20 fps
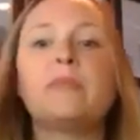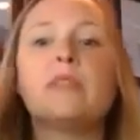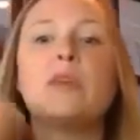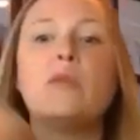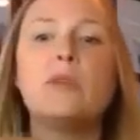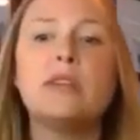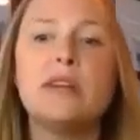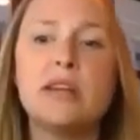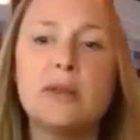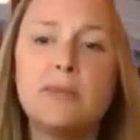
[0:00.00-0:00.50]

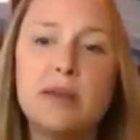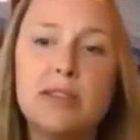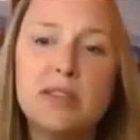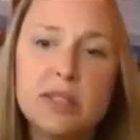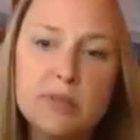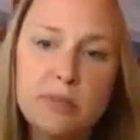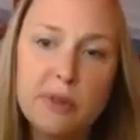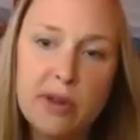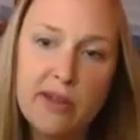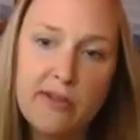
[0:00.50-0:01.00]
We talked about
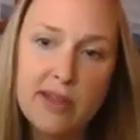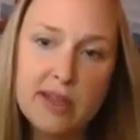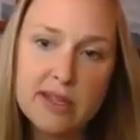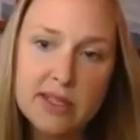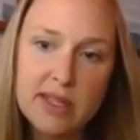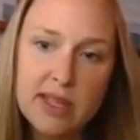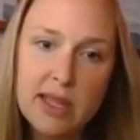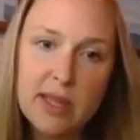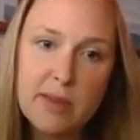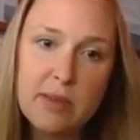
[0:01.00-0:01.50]
this
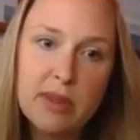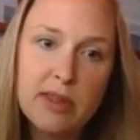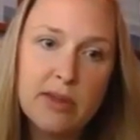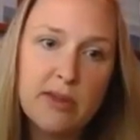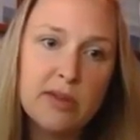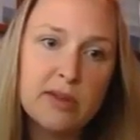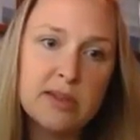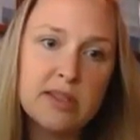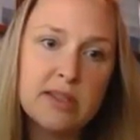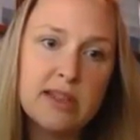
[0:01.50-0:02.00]
previously, but
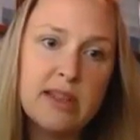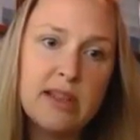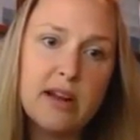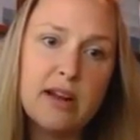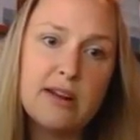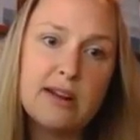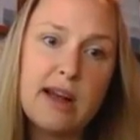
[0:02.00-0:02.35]
there was an ER